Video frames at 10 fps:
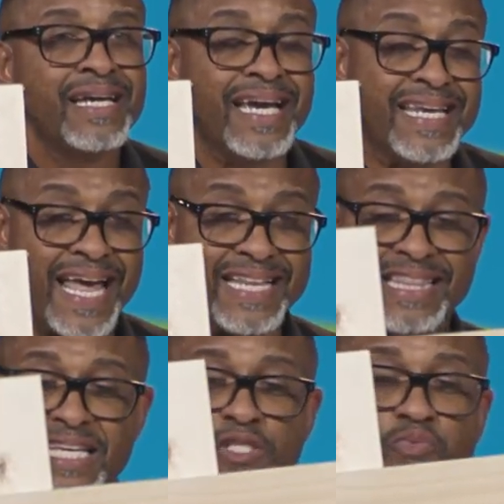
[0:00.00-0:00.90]
and that
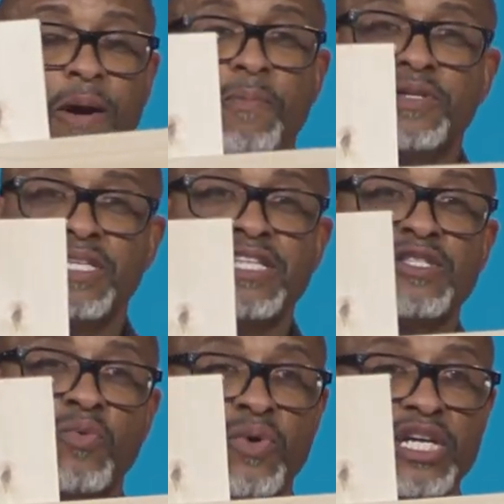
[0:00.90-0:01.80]
this represents
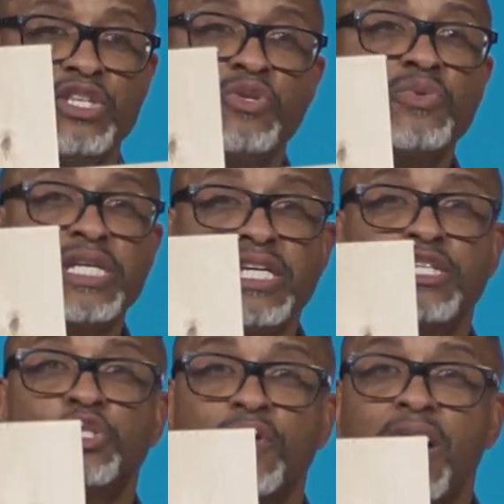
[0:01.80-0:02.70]
the one you need
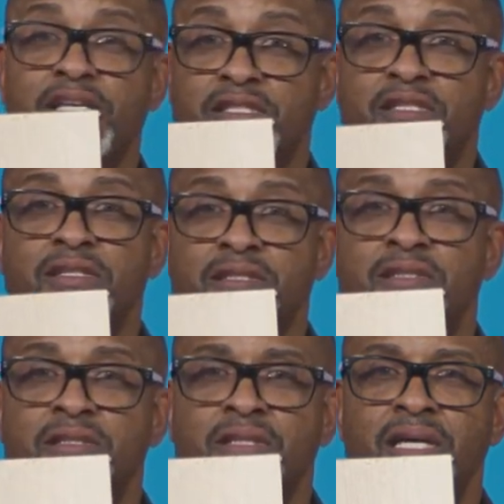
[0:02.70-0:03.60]
to trust.
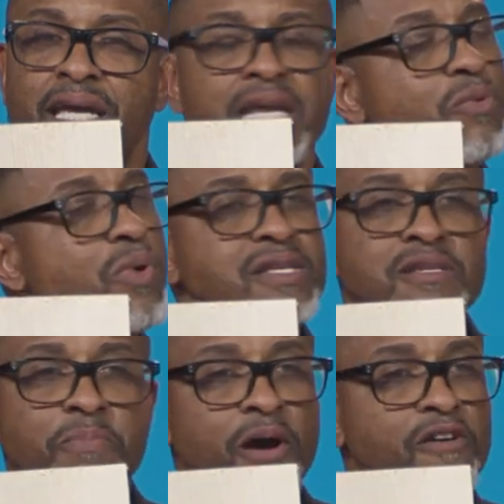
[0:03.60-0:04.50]
And it
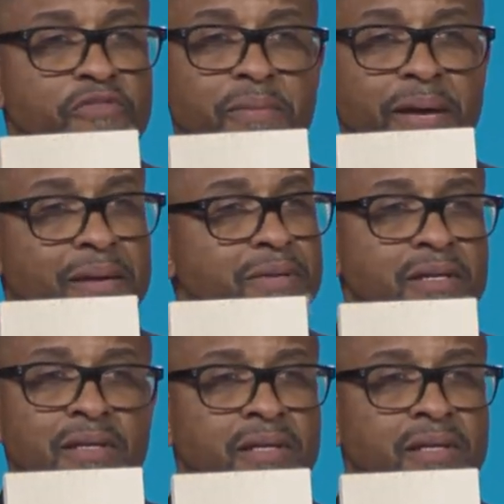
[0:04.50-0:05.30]
wasn't perfect, baby.